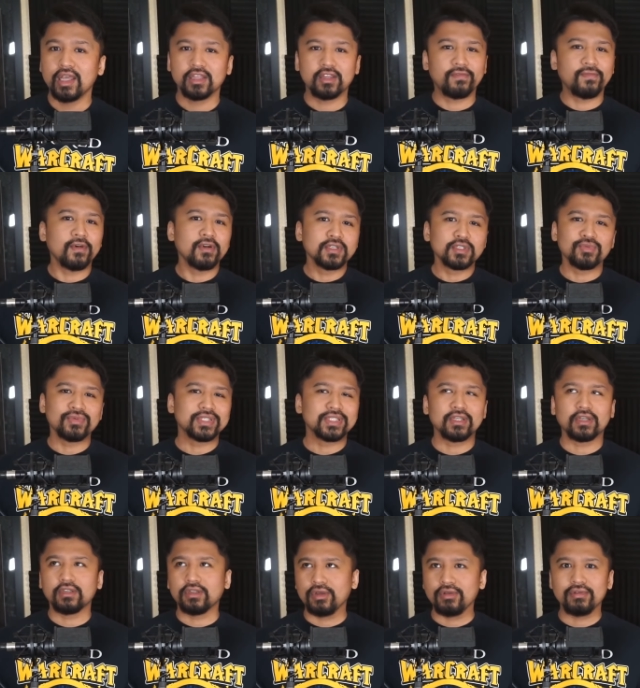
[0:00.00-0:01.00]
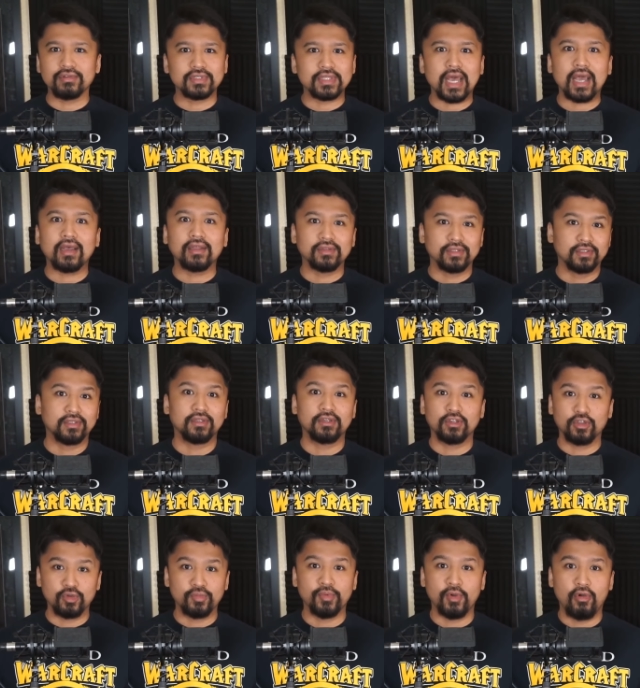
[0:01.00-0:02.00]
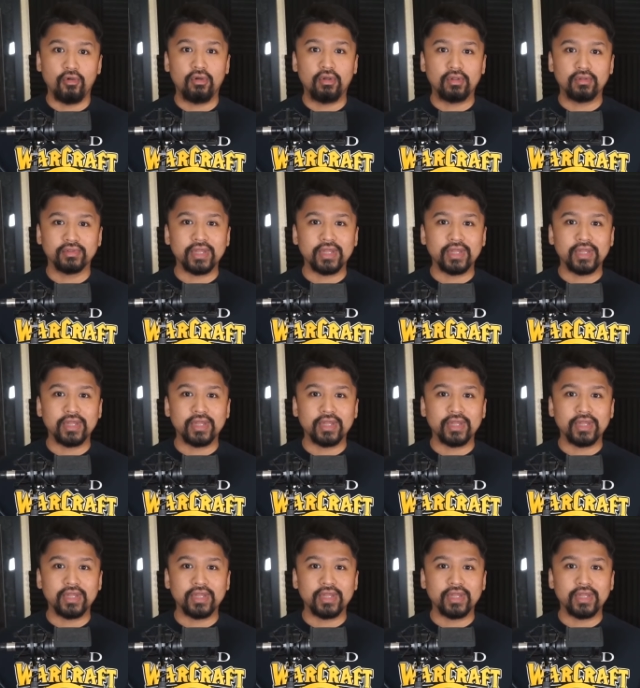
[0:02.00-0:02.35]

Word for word: The first was to close that little loophole